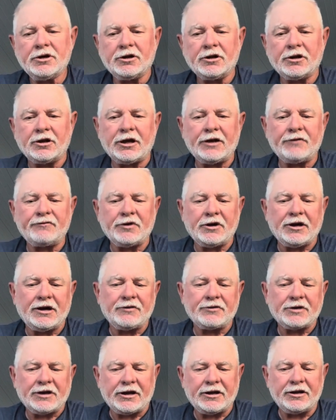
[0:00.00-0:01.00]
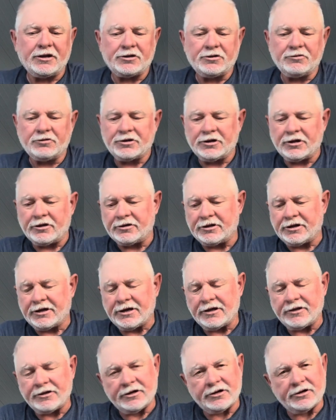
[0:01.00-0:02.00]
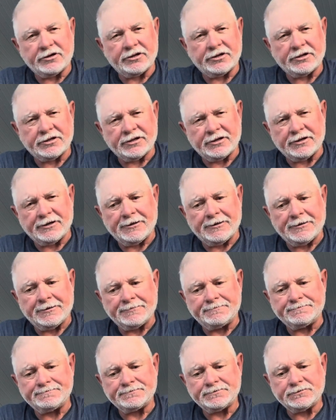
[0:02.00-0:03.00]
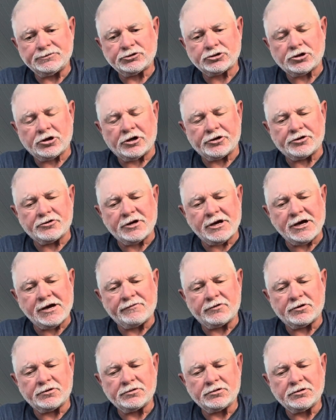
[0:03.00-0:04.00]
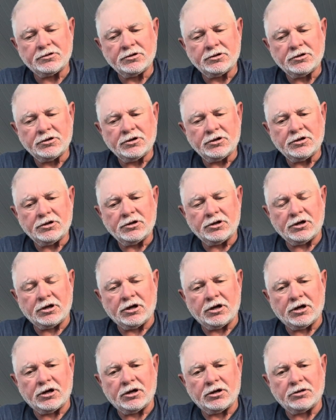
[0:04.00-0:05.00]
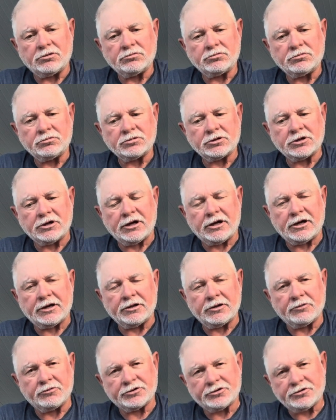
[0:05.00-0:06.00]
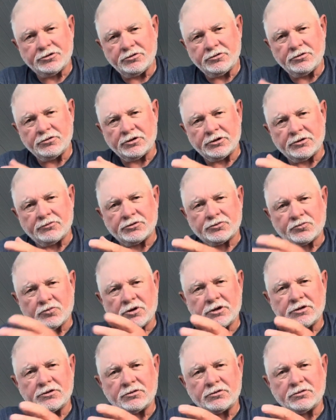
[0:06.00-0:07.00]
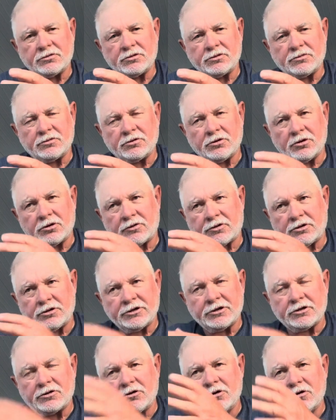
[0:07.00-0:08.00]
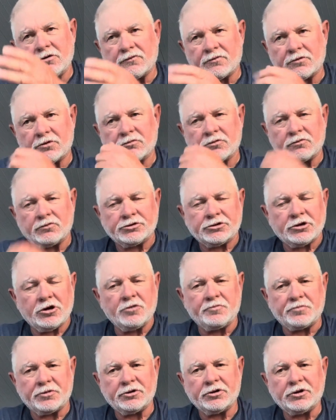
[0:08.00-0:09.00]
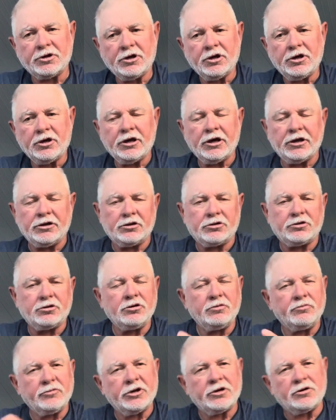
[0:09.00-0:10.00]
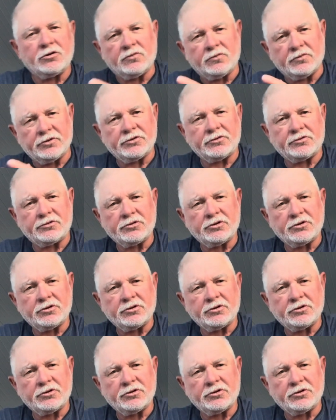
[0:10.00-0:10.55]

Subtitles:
I've got into it the other day there, and Scott Driver there was one clear over was open, and the two middle ones